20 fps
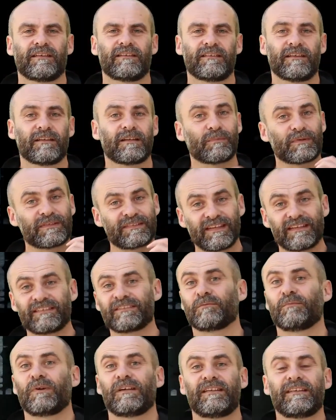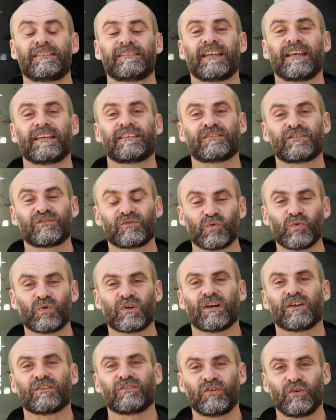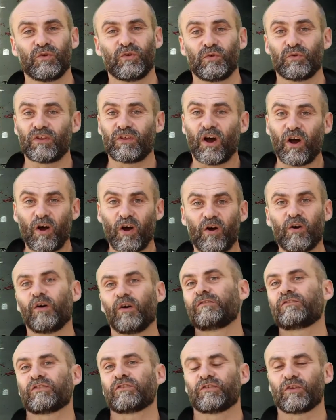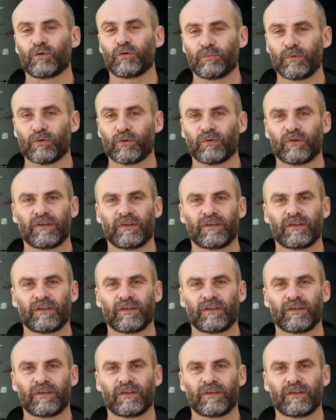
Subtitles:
Now, number 6 on my list is Stalker 2, The Heart of Chernobyl.